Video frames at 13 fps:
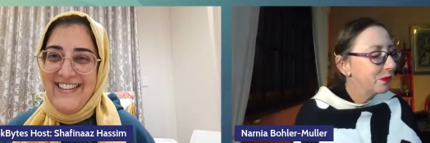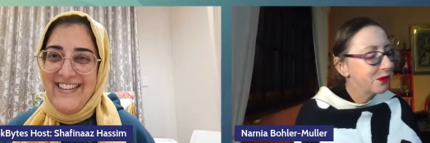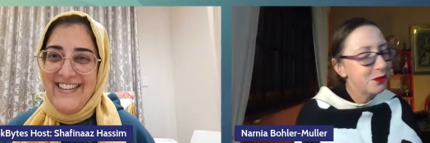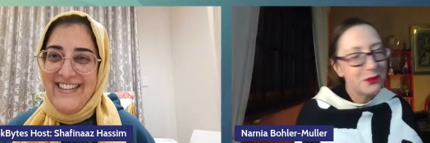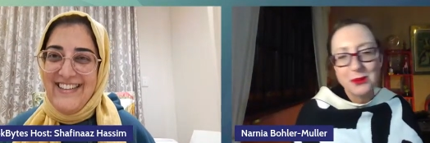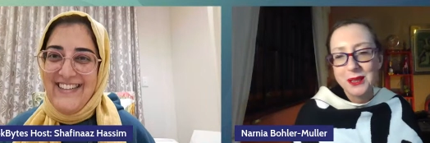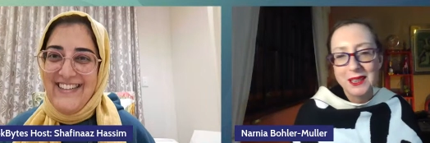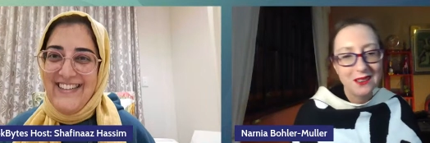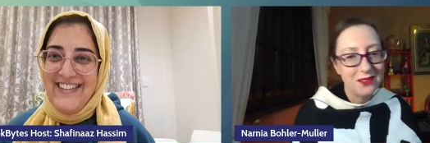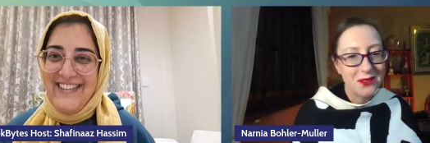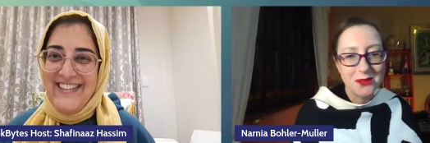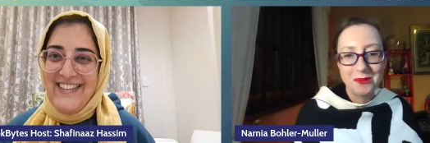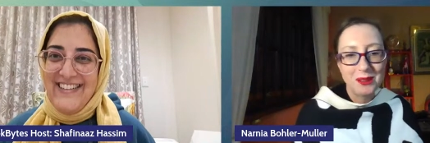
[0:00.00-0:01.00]
Speaker 1: we were
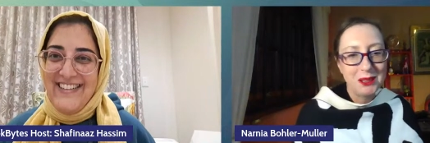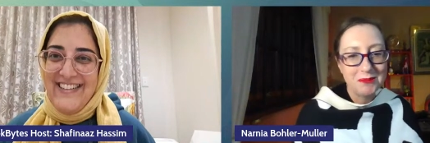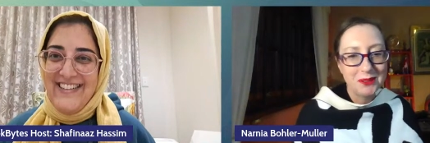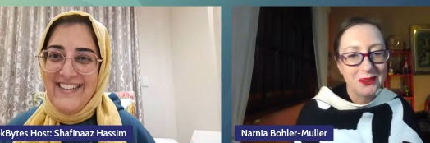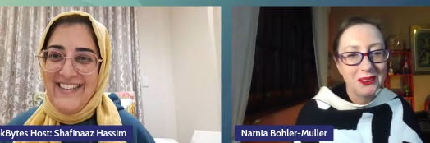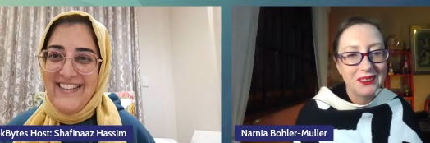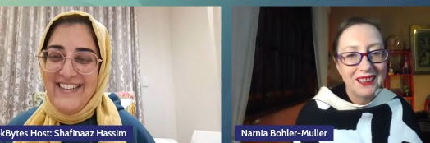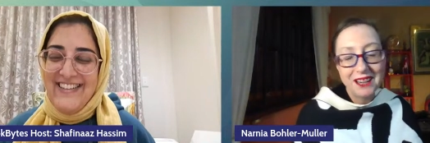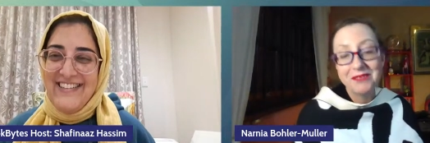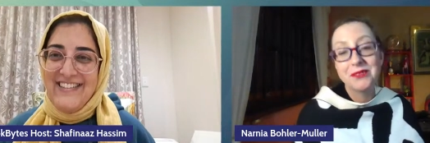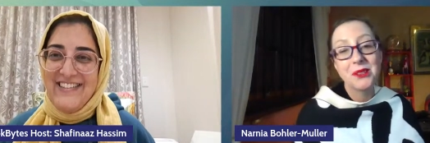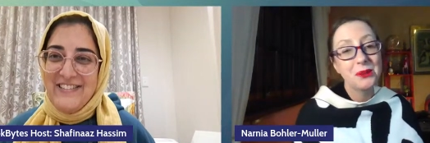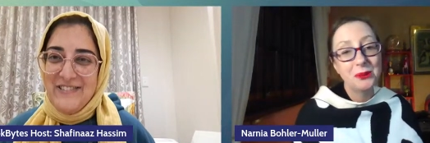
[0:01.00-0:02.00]
talking to people
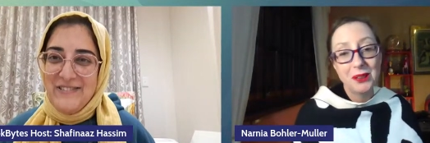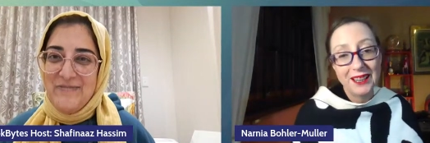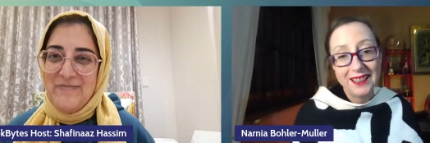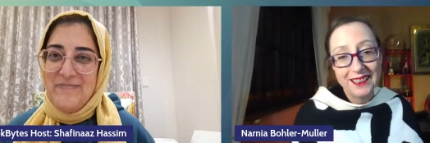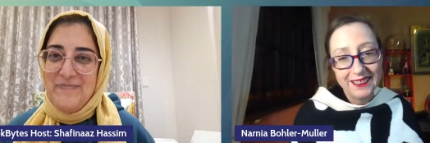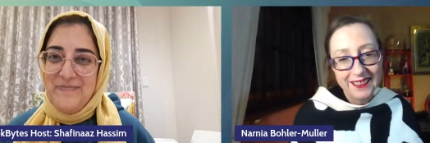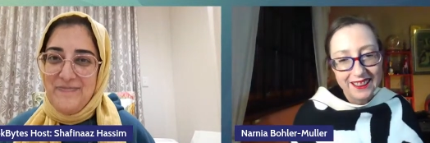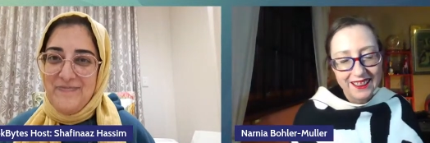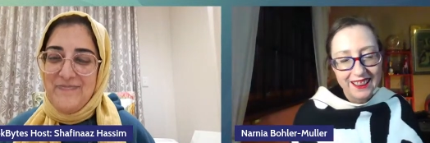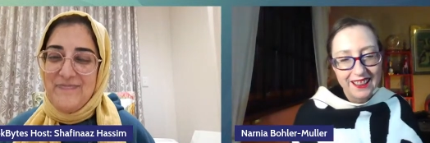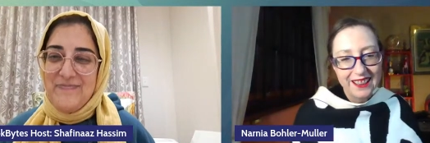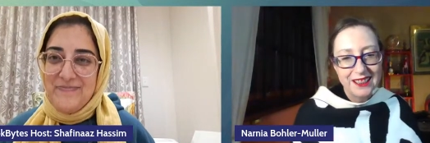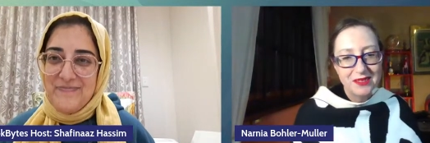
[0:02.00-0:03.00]
everywhere
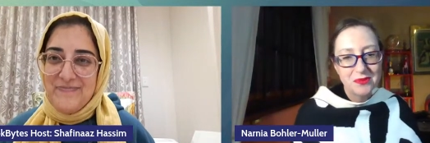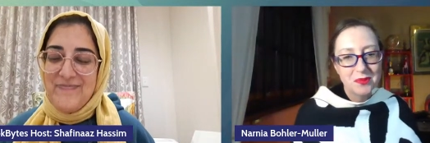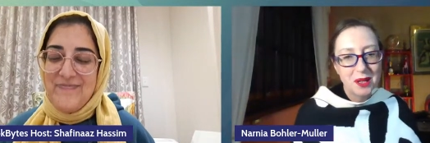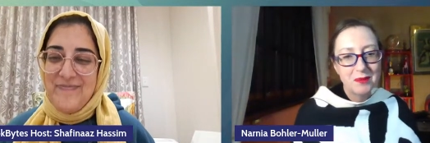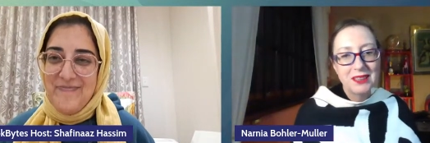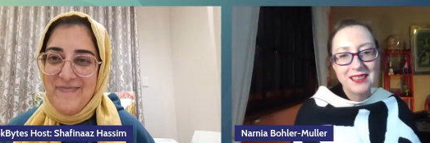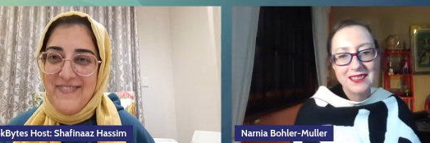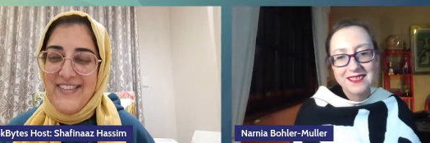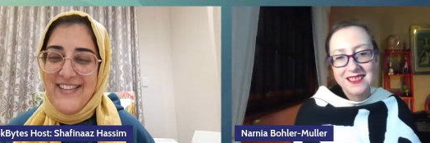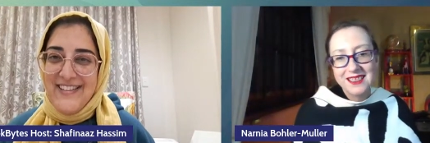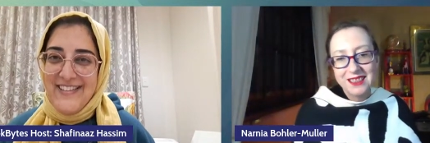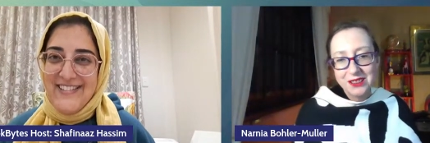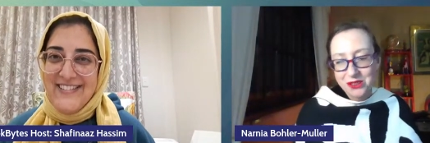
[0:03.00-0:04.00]
um, public
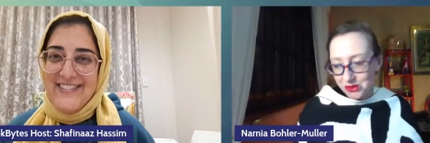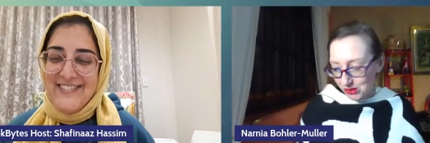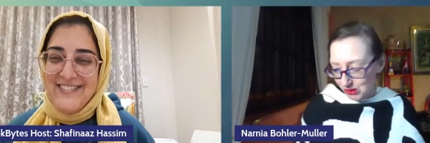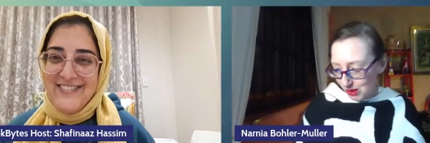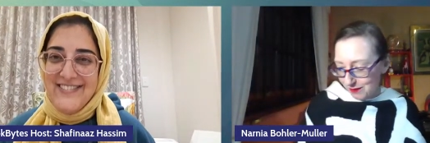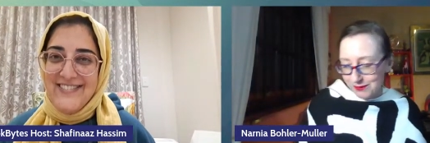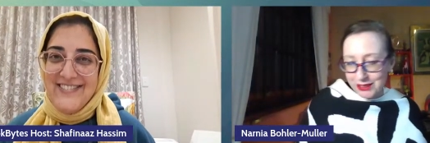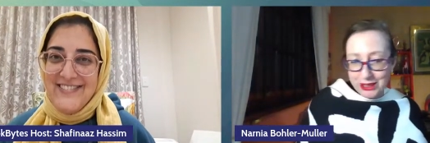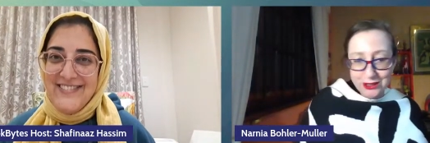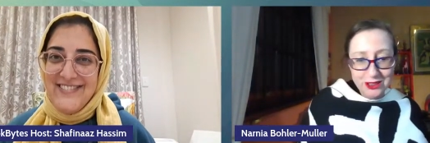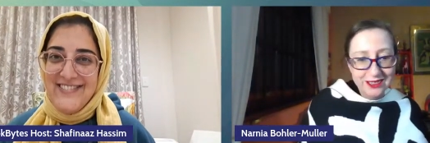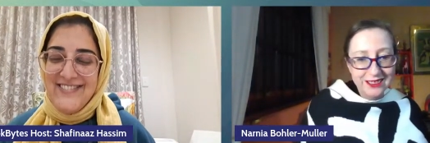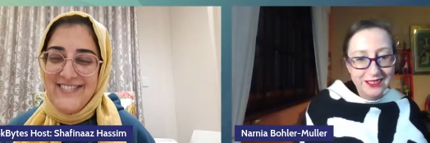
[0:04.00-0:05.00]
intellectuals who are
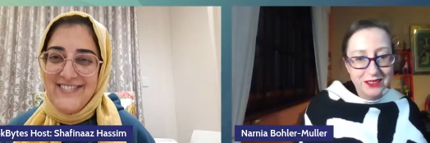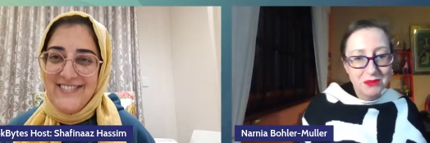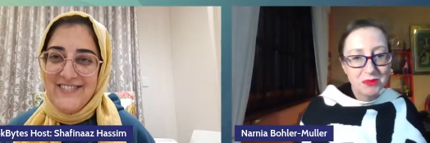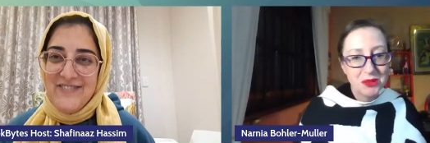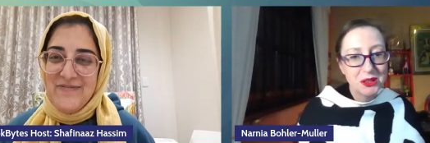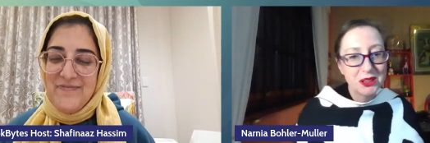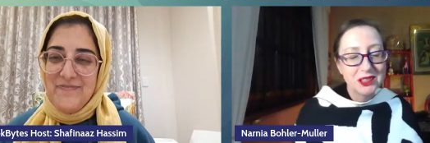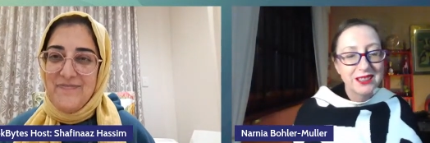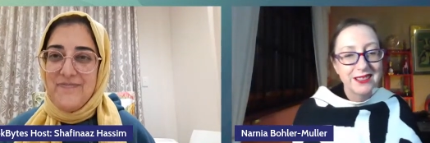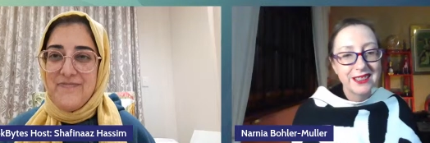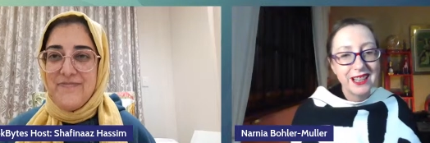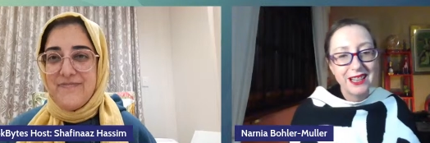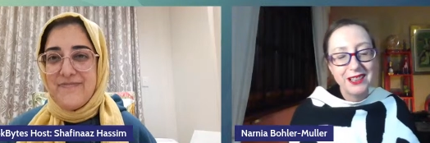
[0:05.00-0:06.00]
featured in the
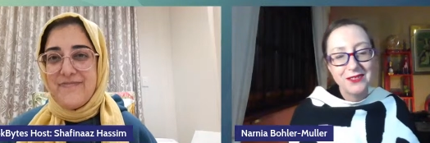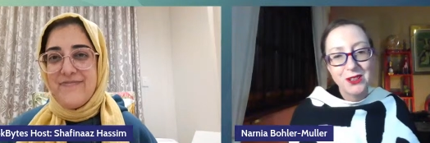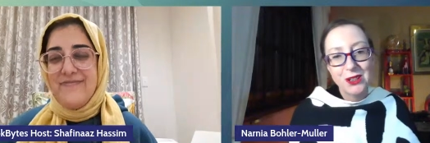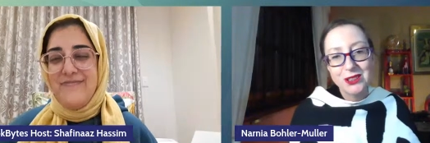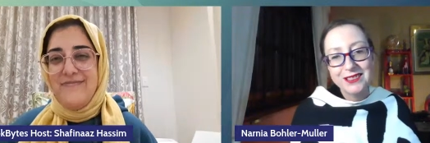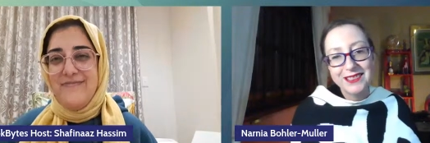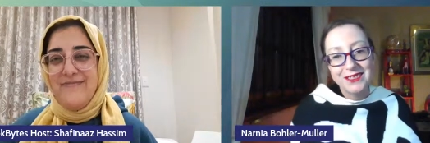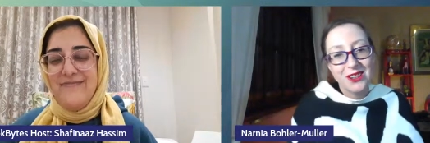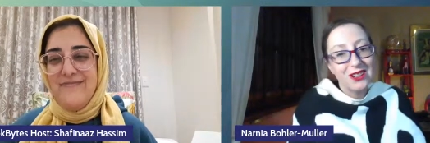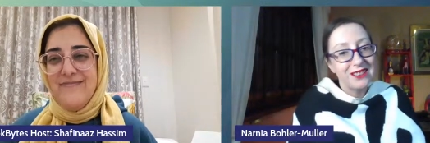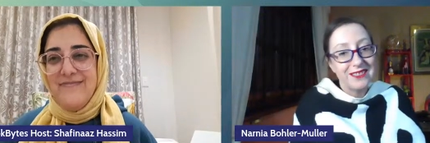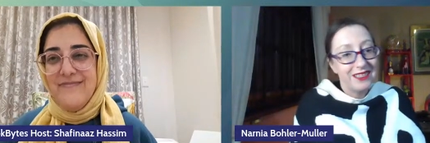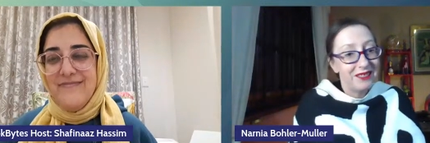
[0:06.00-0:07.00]
books uh, those that
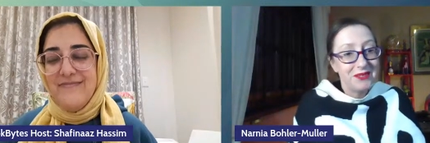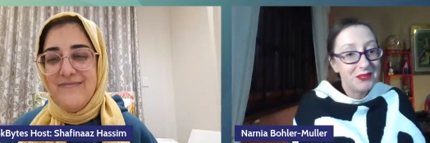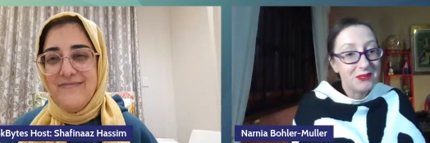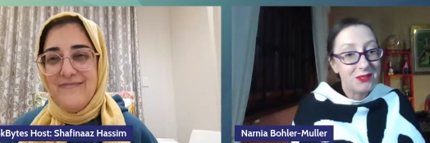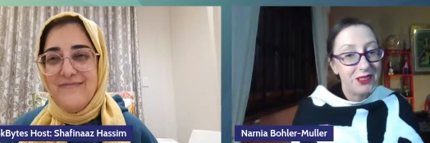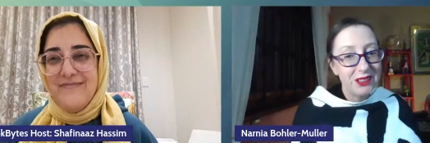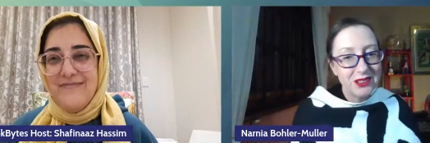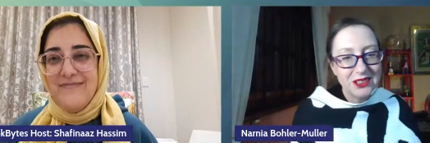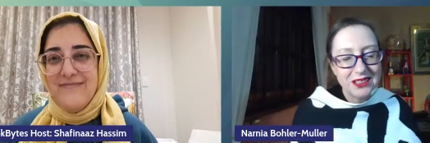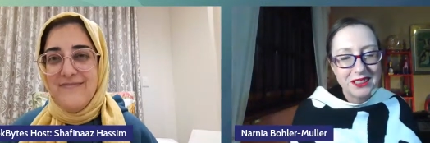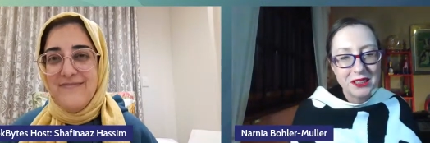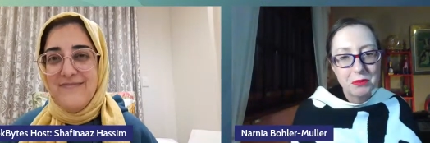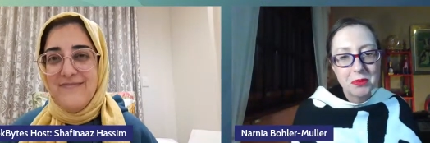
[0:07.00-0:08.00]
aren't even
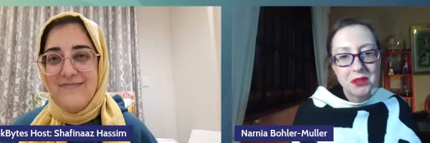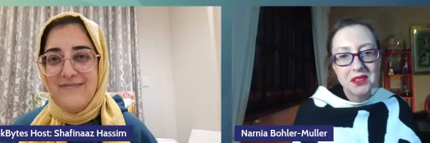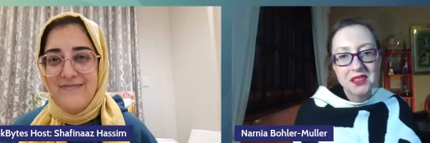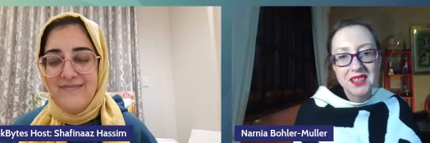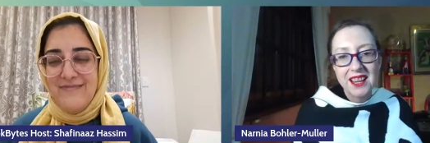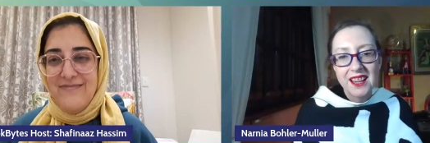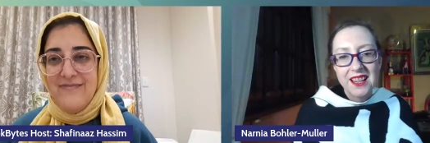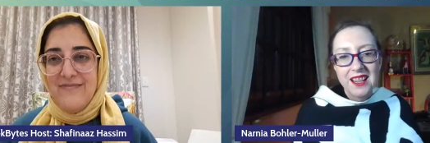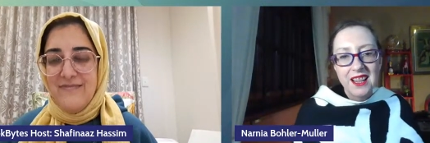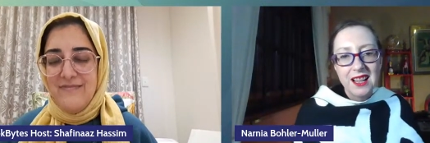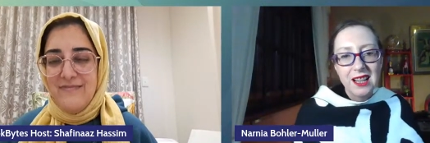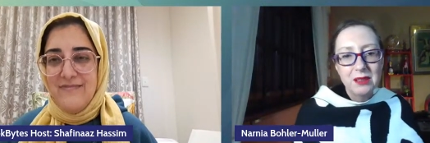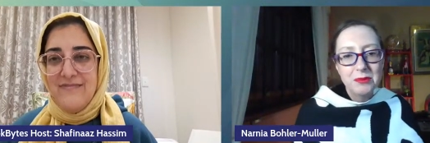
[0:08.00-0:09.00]
featured in the books
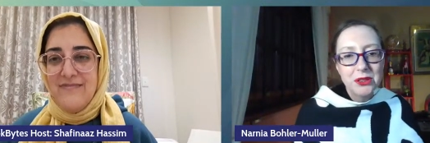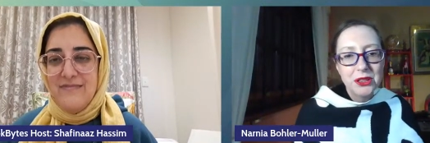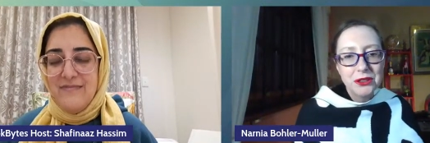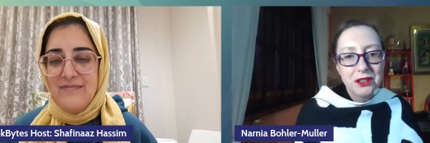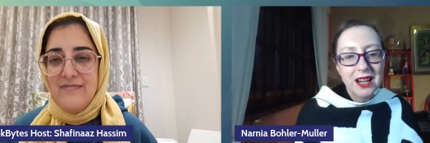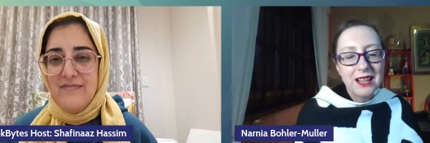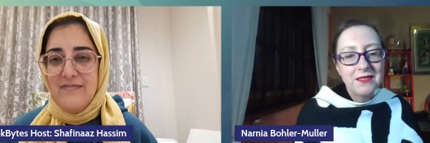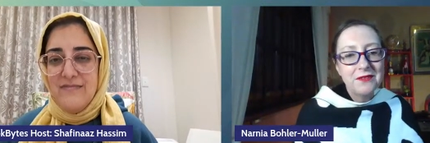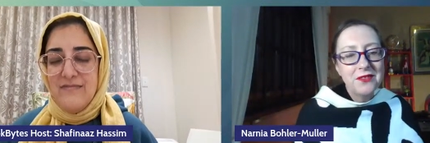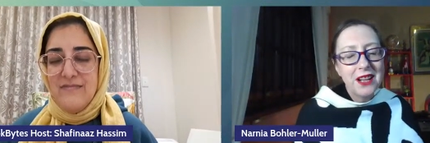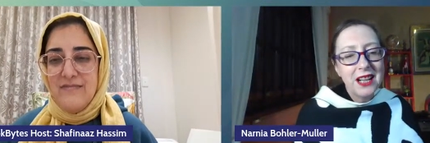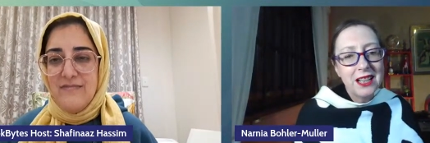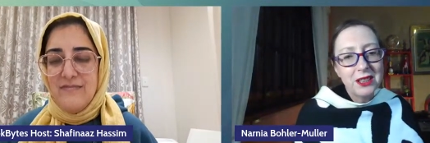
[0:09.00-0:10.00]
um, to try
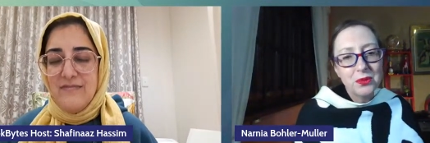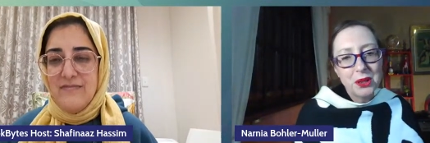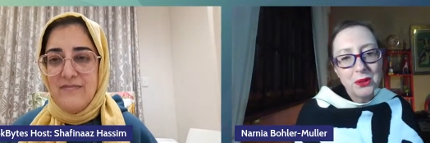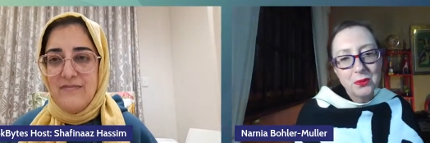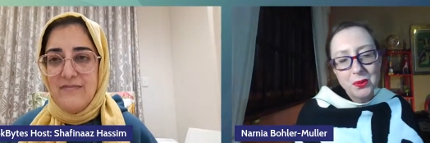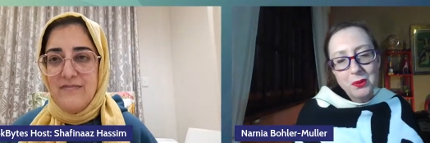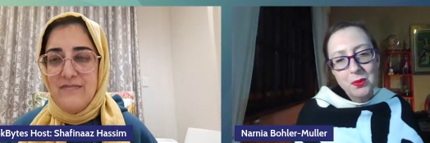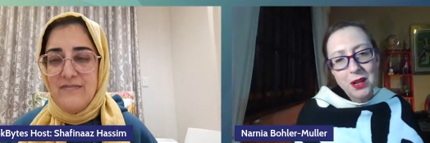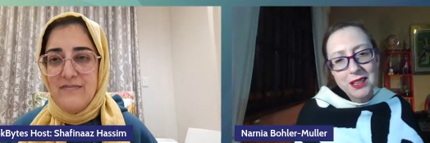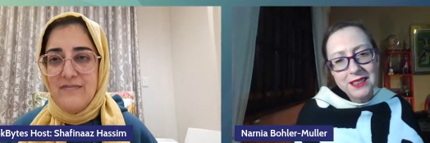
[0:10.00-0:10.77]
and find what we